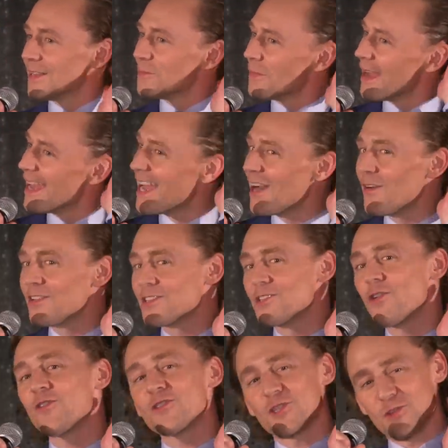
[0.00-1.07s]
My hair is
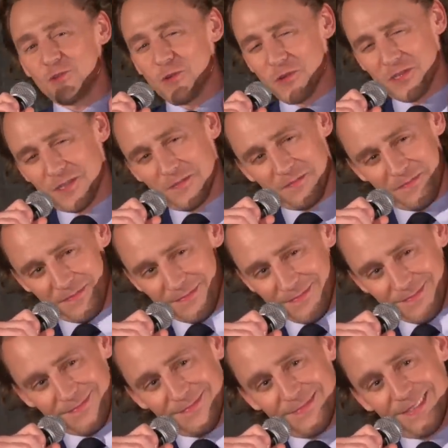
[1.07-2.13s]
not short,
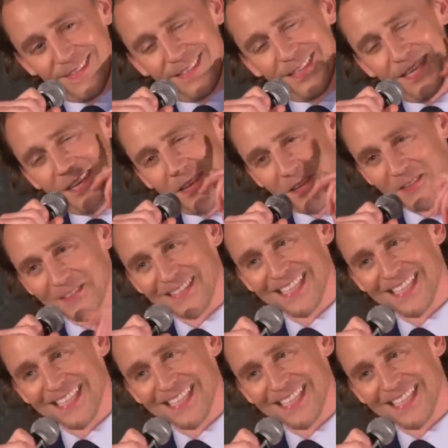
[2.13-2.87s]
so you know.